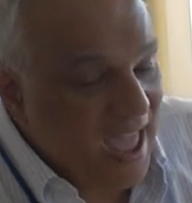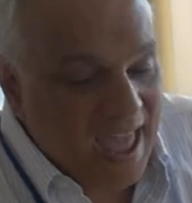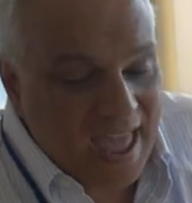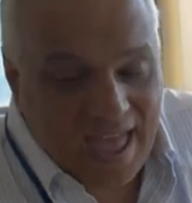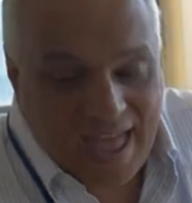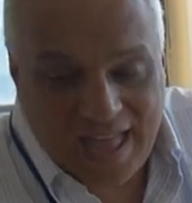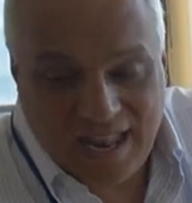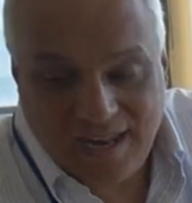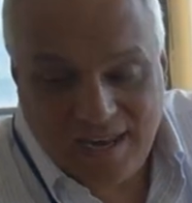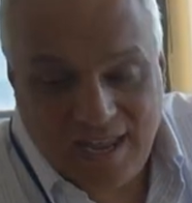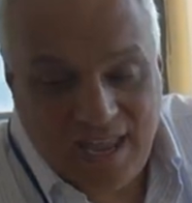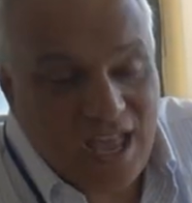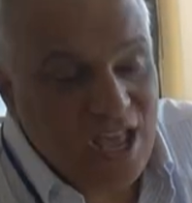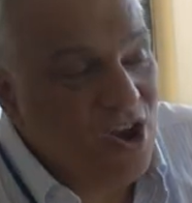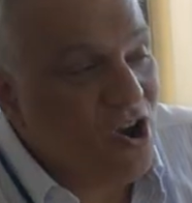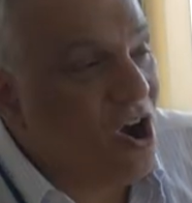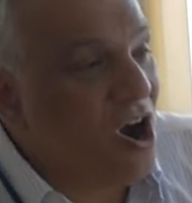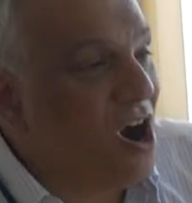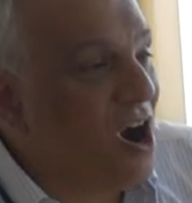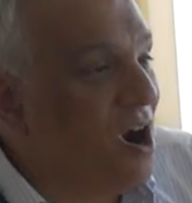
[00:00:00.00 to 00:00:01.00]
And
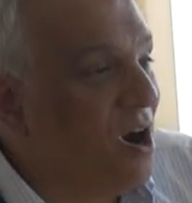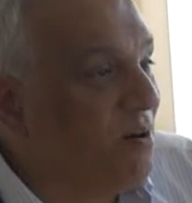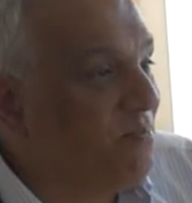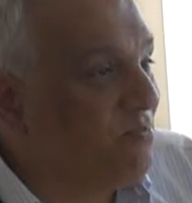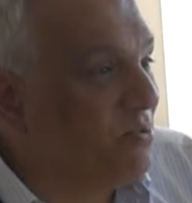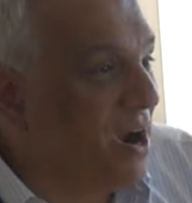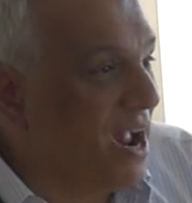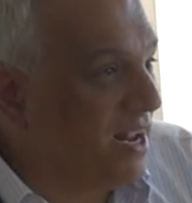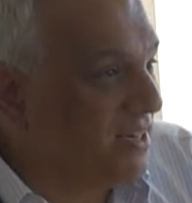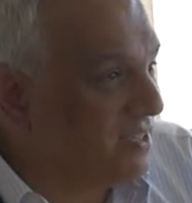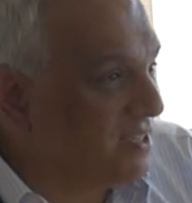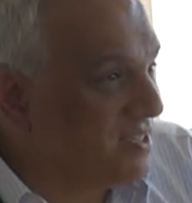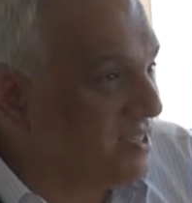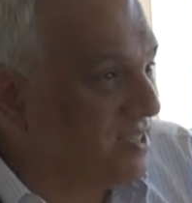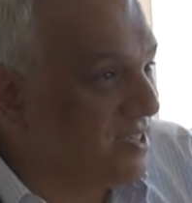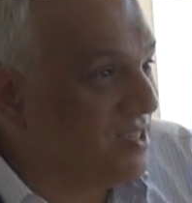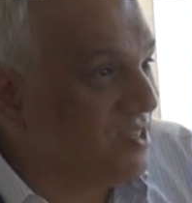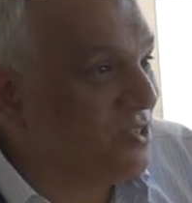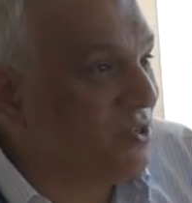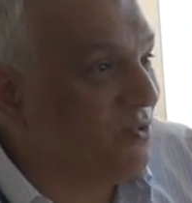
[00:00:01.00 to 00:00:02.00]
in our
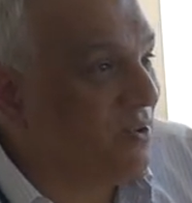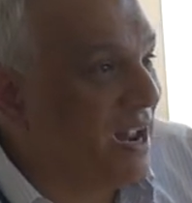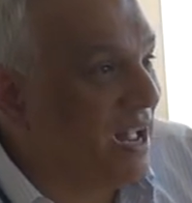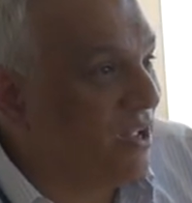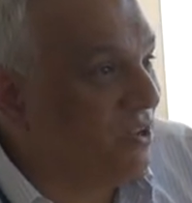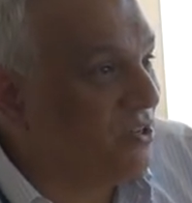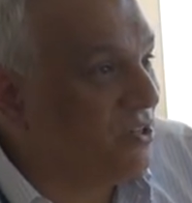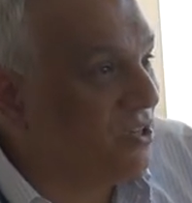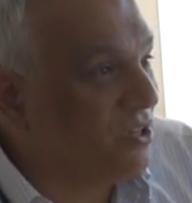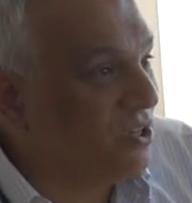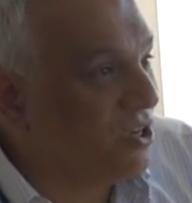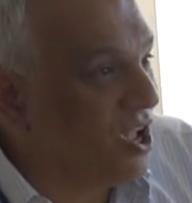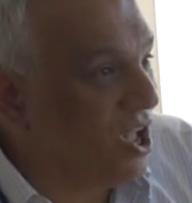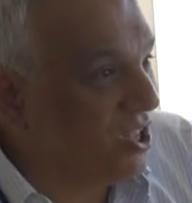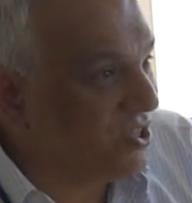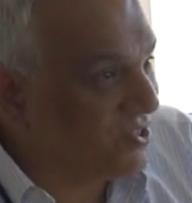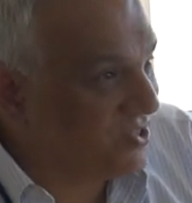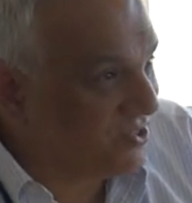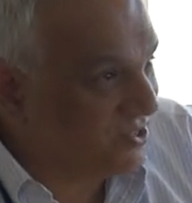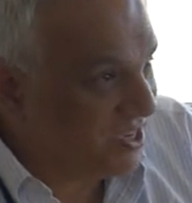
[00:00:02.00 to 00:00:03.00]
practices around
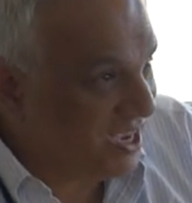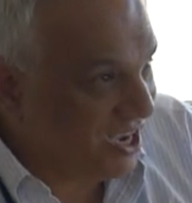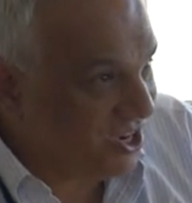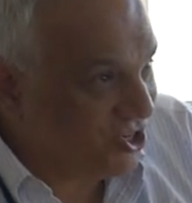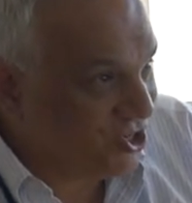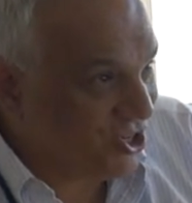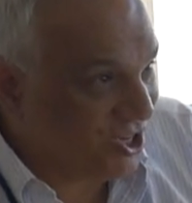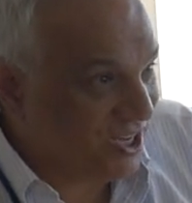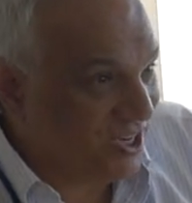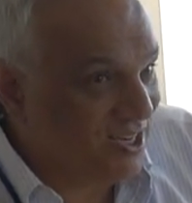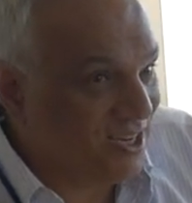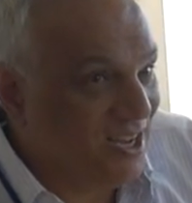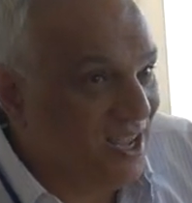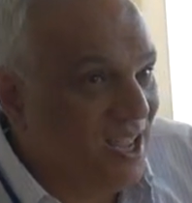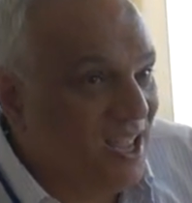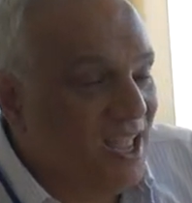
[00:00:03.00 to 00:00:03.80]
consultation,